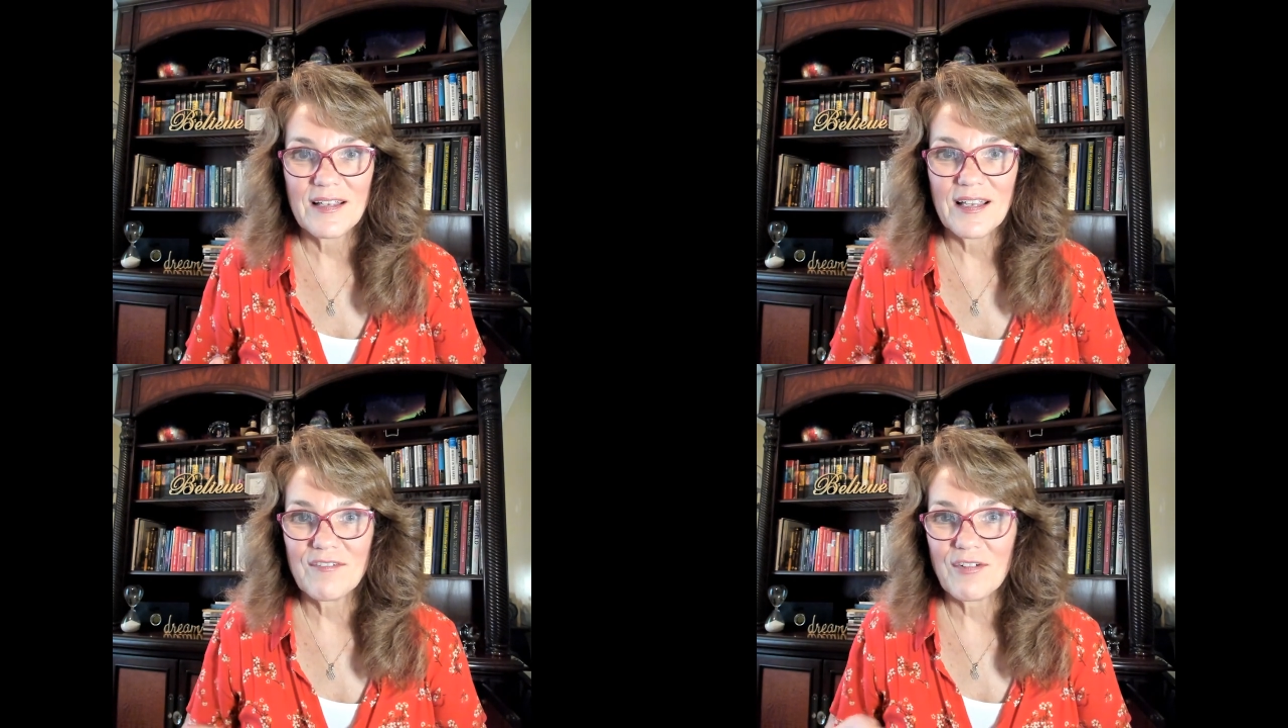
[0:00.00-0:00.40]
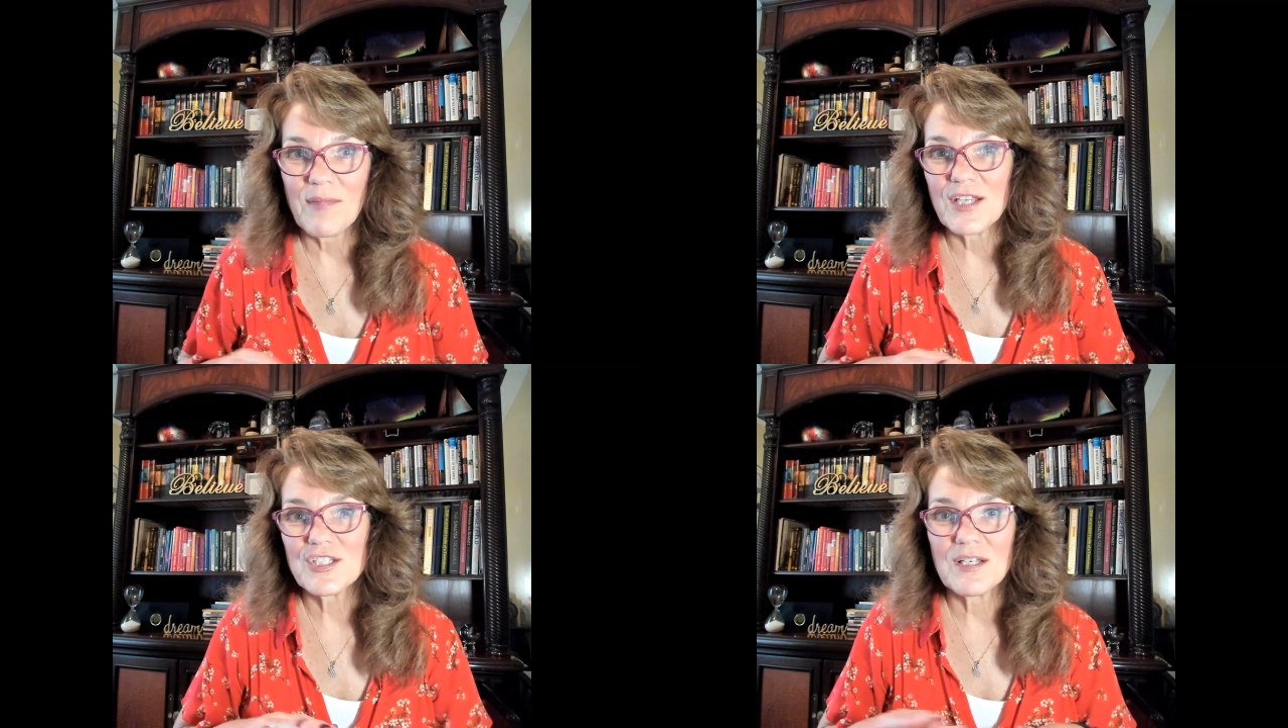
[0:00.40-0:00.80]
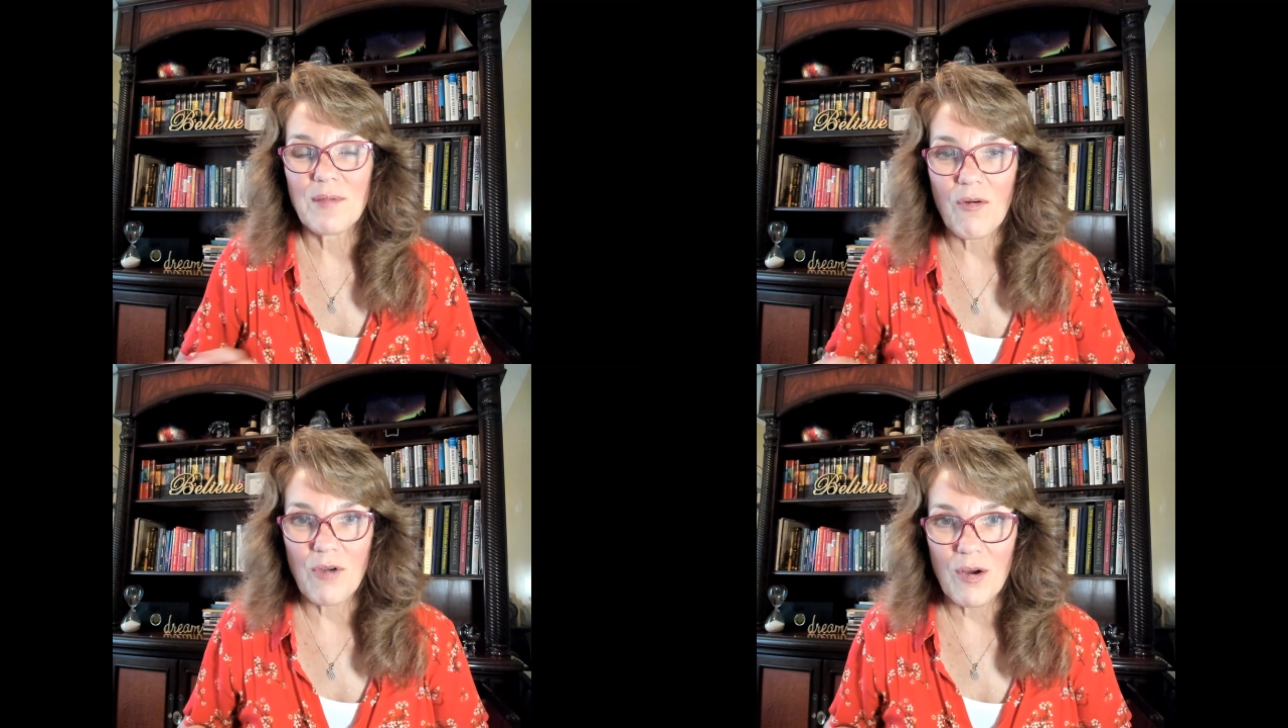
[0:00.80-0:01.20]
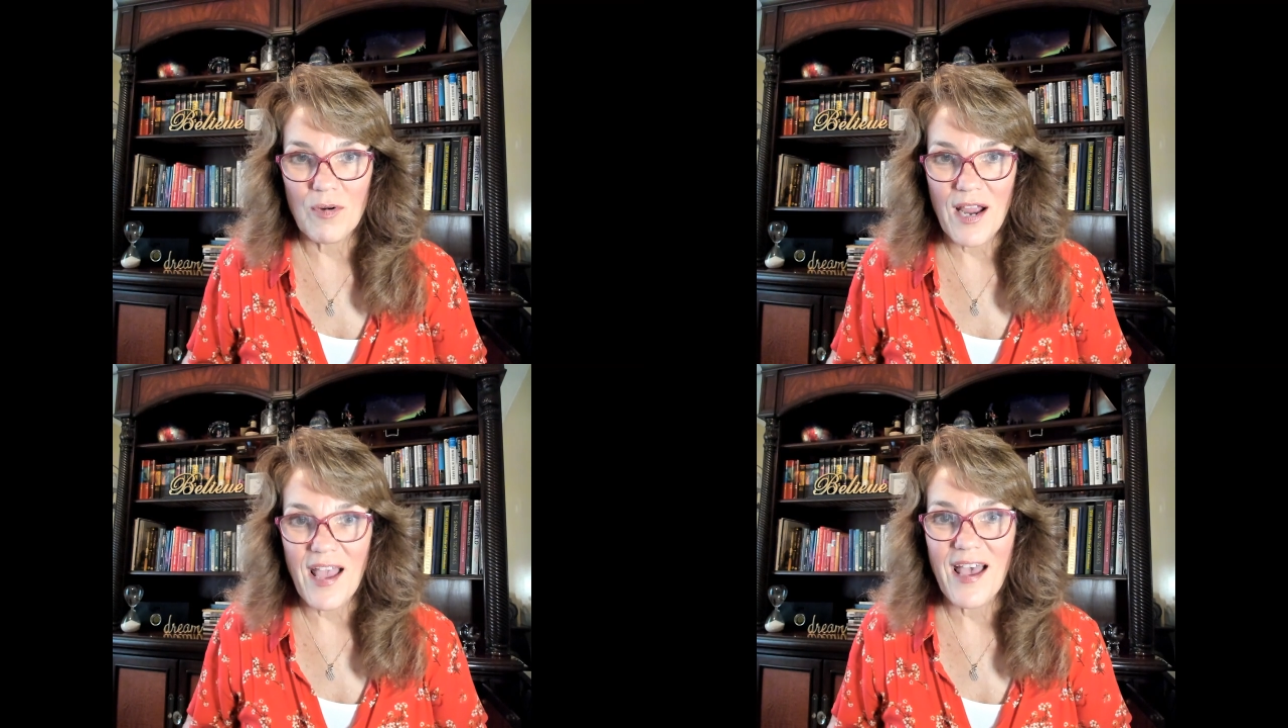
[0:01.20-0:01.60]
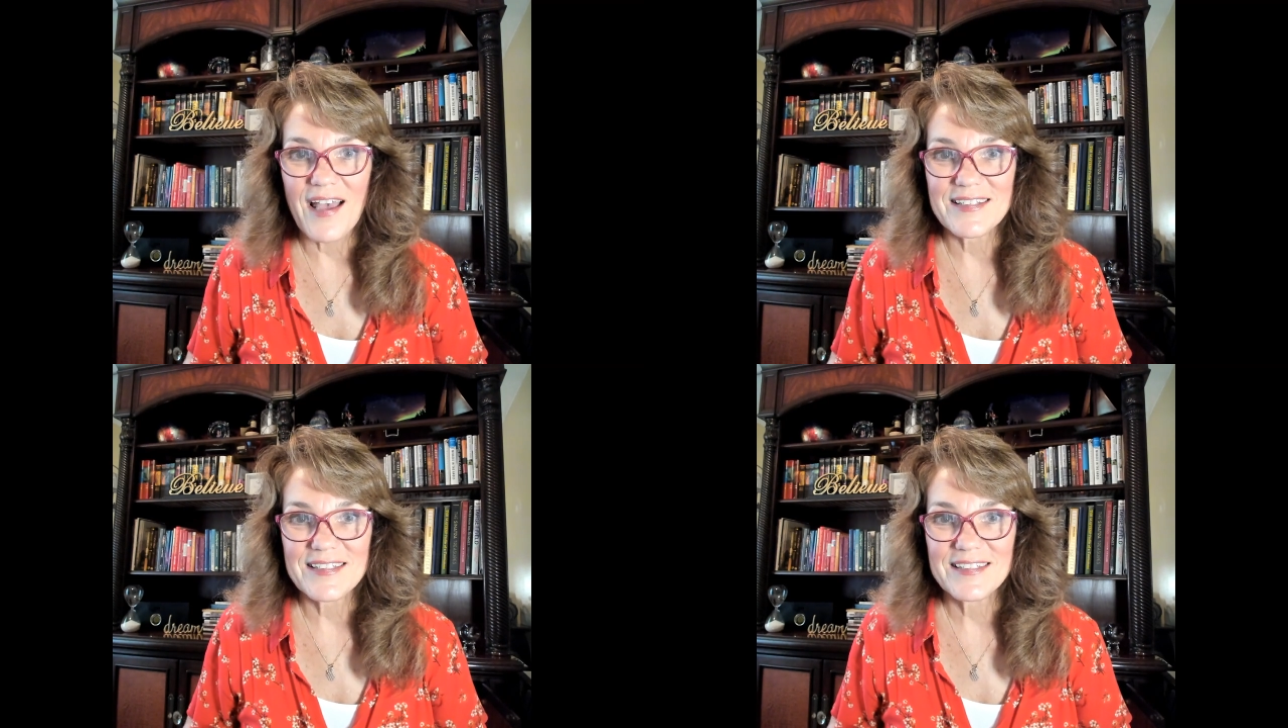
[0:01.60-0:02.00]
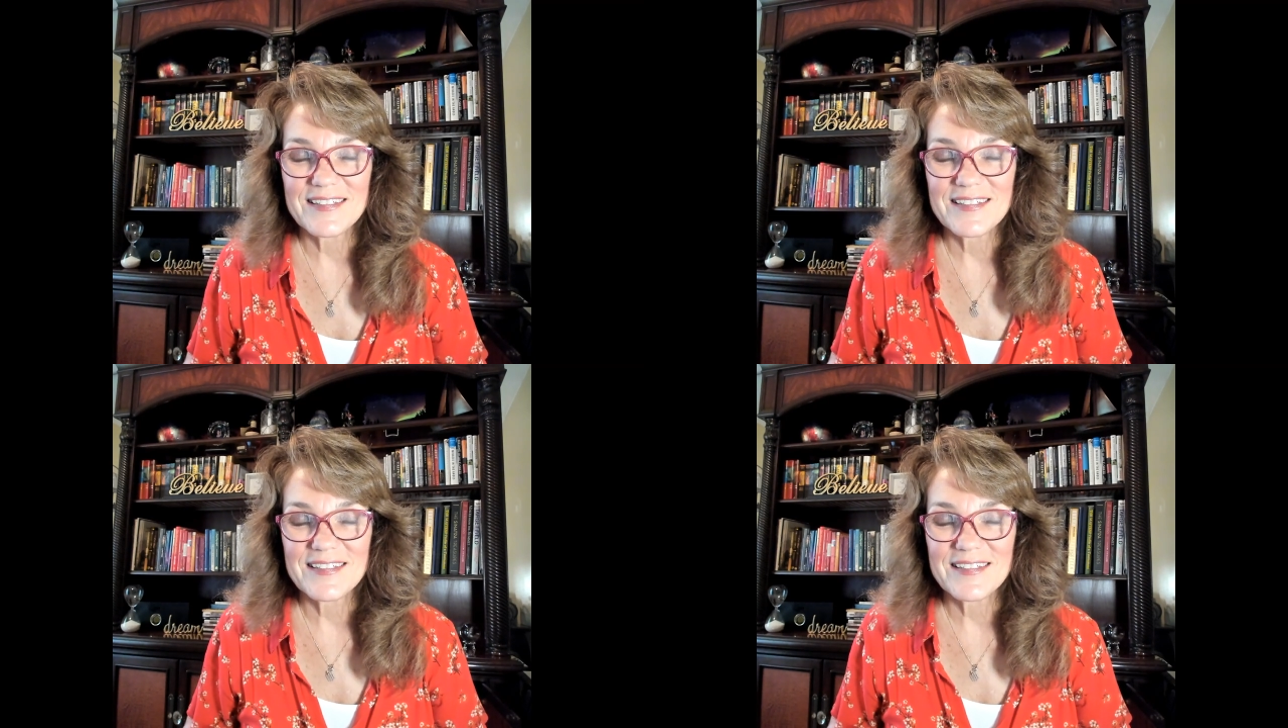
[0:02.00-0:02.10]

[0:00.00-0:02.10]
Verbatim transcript: information about where we're at.